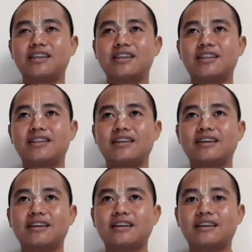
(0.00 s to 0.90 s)
he is
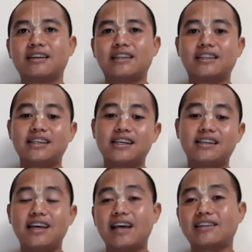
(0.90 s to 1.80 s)
seeing
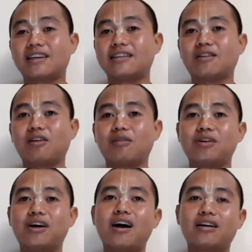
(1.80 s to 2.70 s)
the essence of
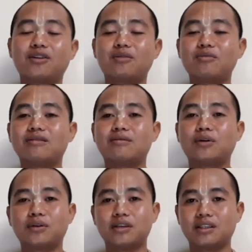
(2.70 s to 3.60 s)
the heart of the
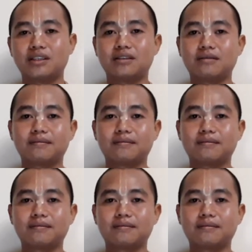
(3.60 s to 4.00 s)
devotees.